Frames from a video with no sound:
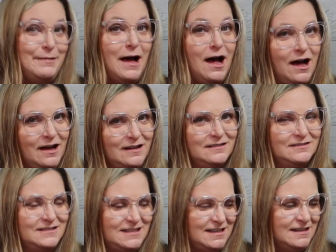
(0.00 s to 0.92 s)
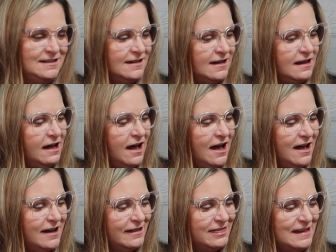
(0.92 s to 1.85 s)
pa, T.
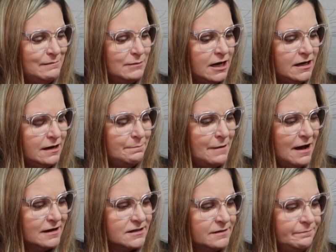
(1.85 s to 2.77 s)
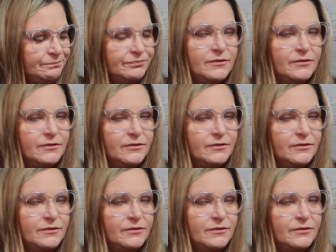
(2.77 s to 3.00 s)
Uh, theme kit box.